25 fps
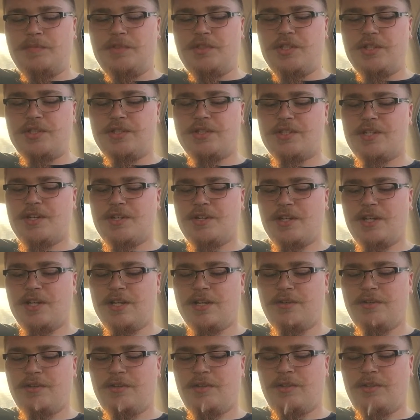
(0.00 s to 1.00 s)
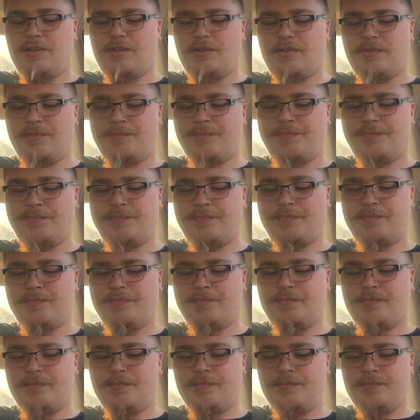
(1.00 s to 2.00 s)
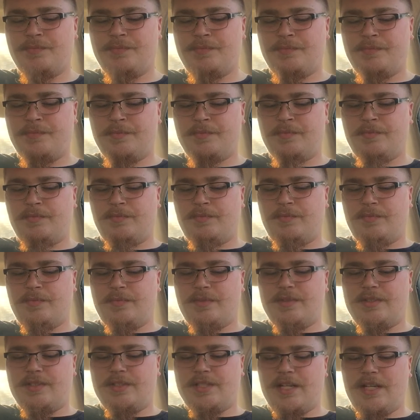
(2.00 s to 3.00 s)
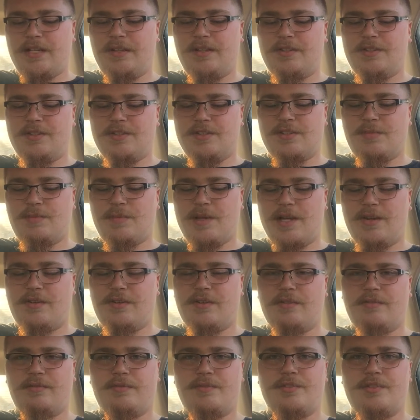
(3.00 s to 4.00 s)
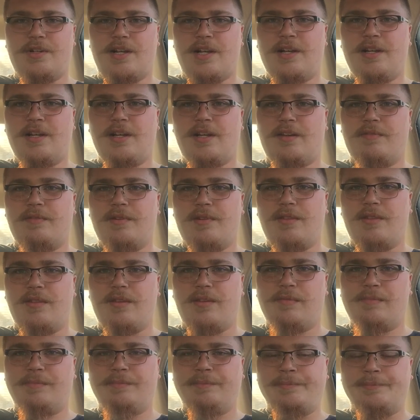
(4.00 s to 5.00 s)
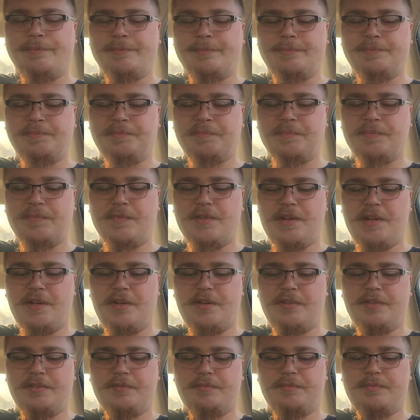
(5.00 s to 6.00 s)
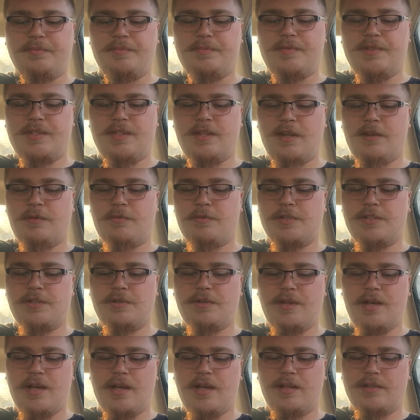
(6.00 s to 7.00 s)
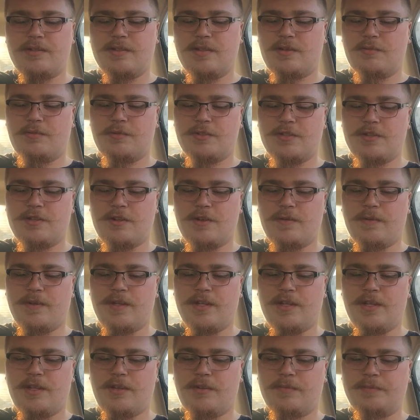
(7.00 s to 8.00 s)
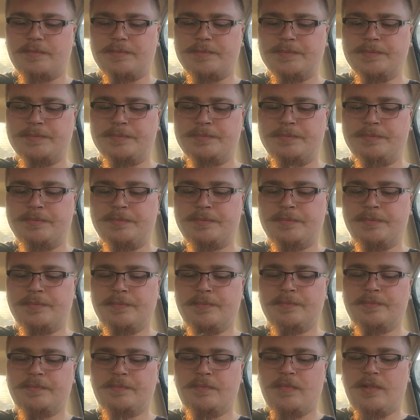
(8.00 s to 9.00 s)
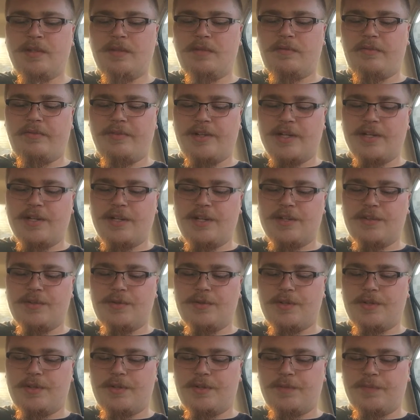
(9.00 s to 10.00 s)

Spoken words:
Just starting out, it's kind of just a matter of trying everything, seeing what you like, seeing what you don't like, and finding out